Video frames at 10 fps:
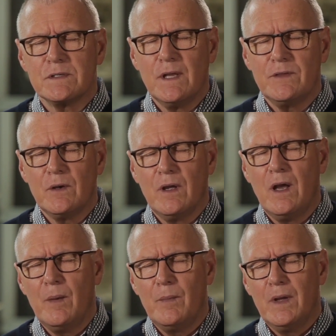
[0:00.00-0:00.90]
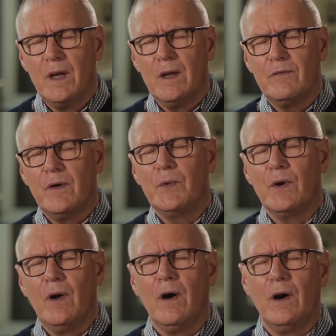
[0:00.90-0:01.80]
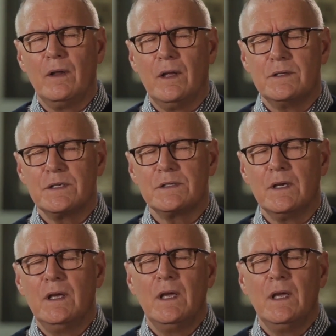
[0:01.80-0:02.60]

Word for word: Let there come uh, from your heart just the